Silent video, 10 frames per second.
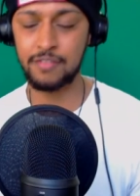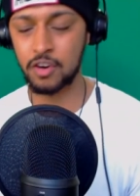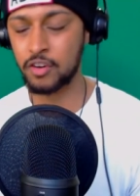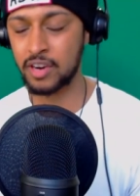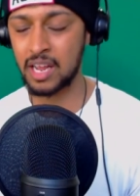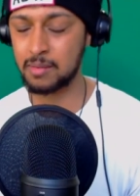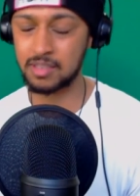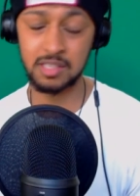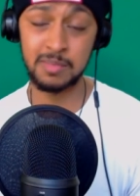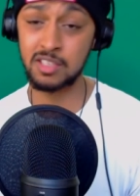forgot her name
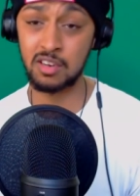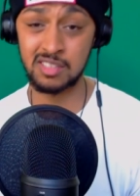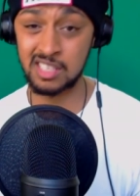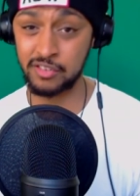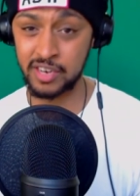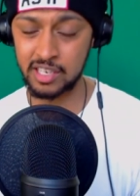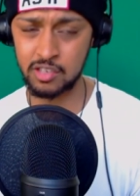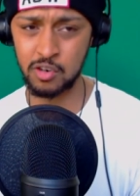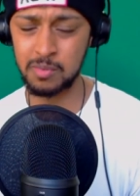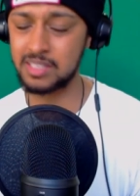because it's been so long since I
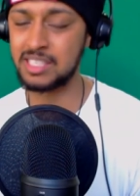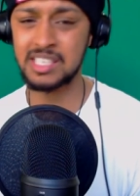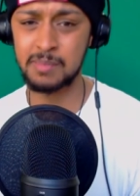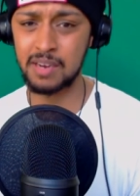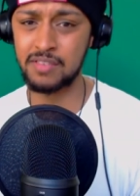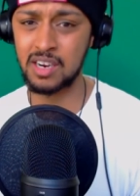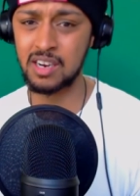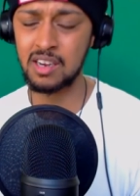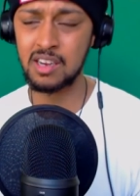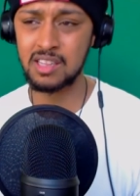reacted to her, but she is by
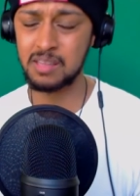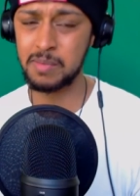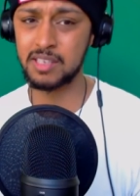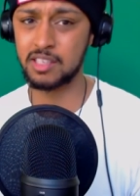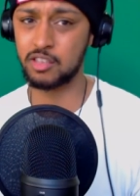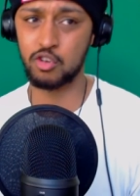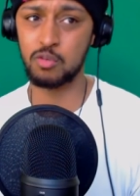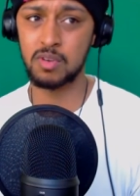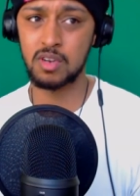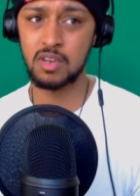far the best in the
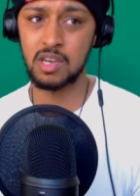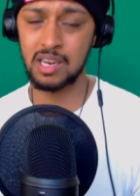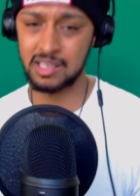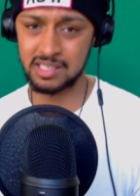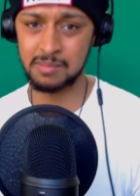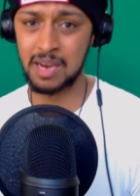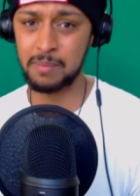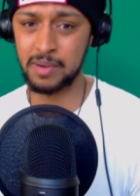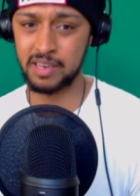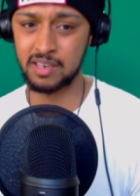group, at least in my
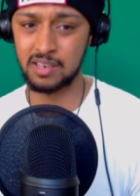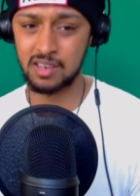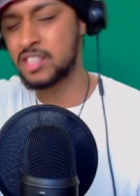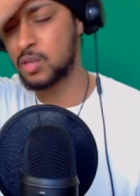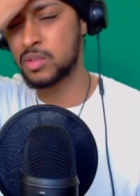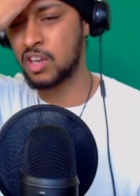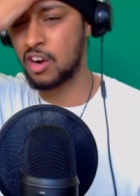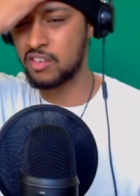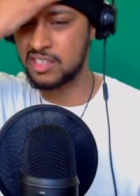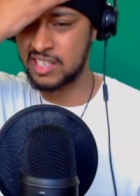opinion. Chick with the
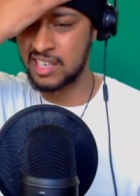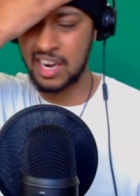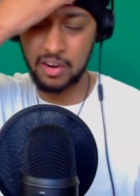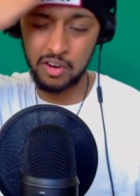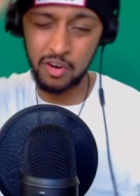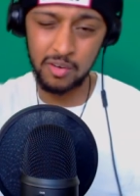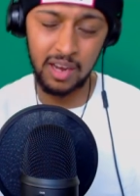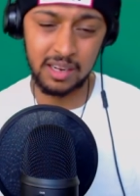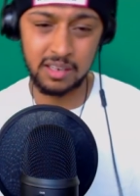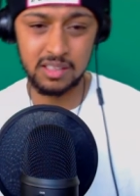orange hair, I don't know,
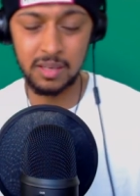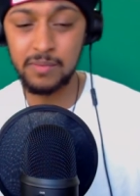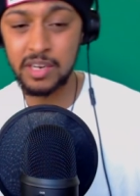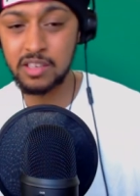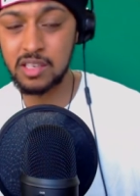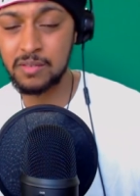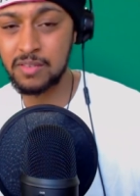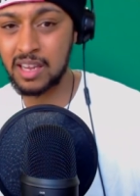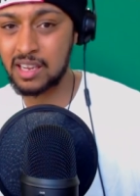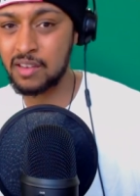like some videos
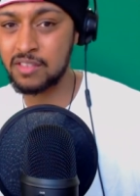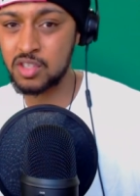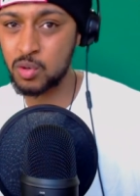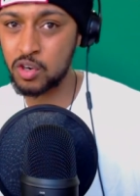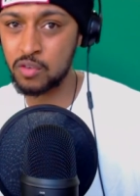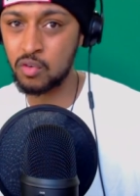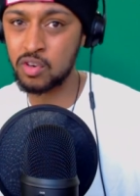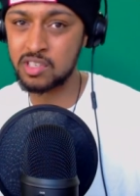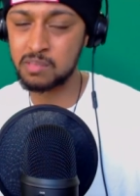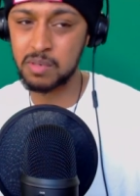I've enjoyed her
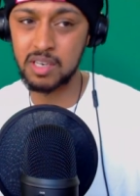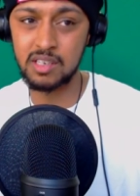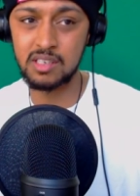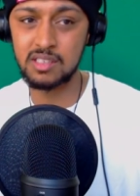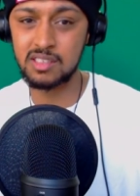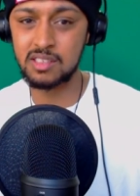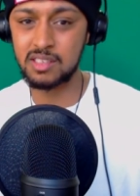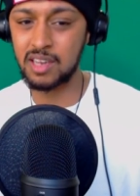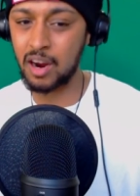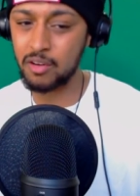voice, but
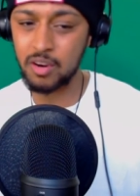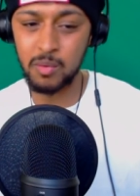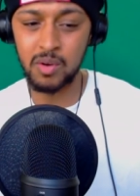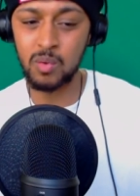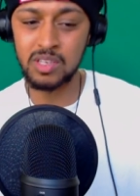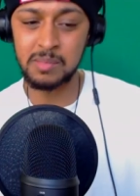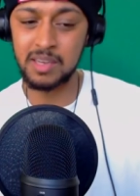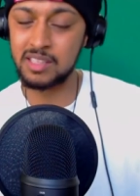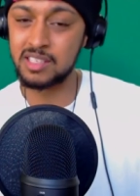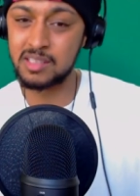I don't know what it was
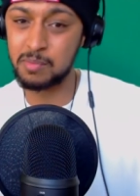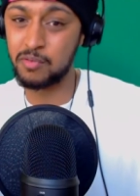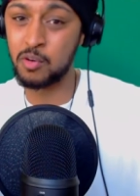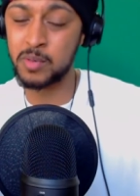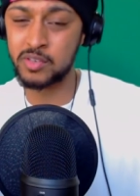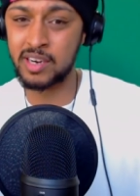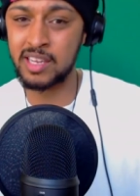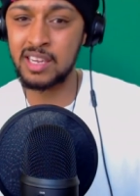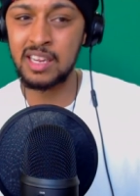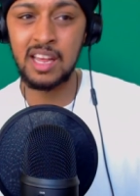about this performance right
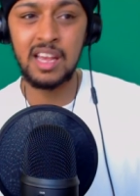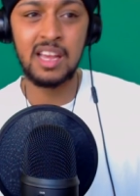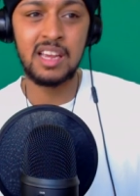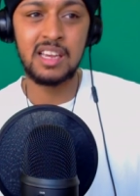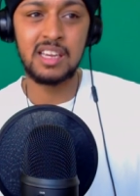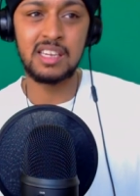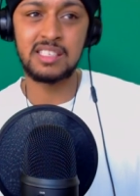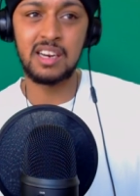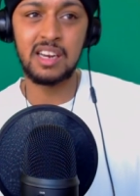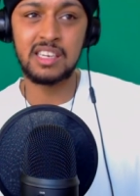here. It
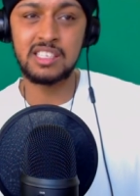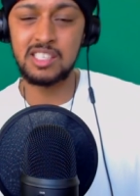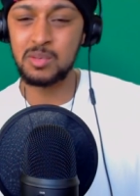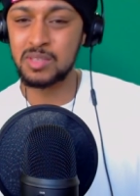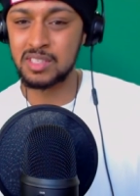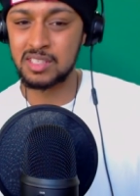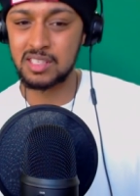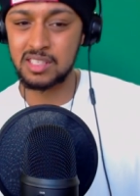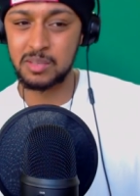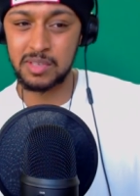sounded like she
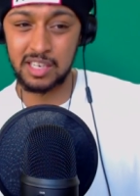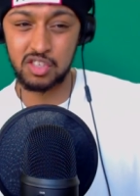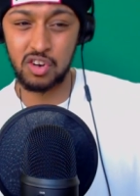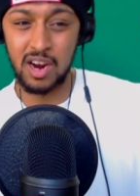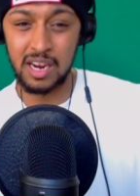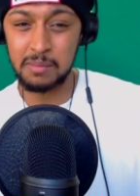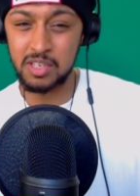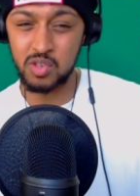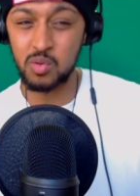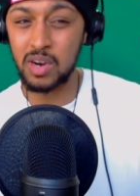was like trying a
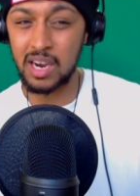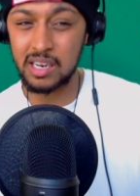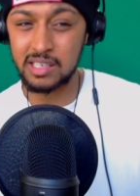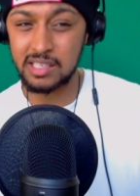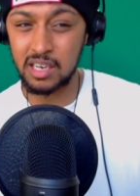bit too hard to